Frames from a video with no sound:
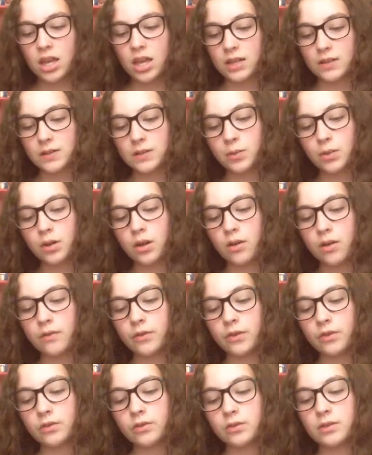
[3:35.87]
It's
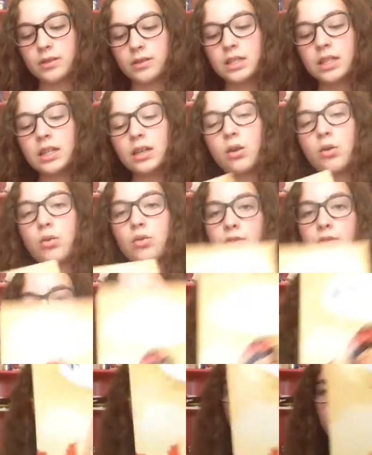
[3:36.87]
whatever sink or
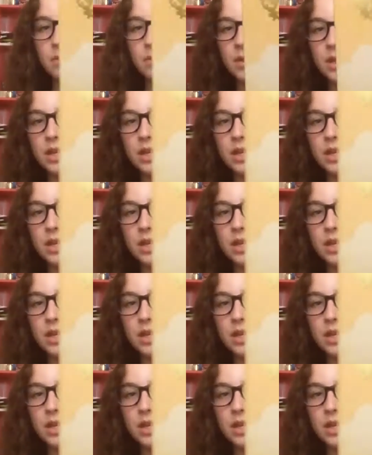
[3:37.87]
swim,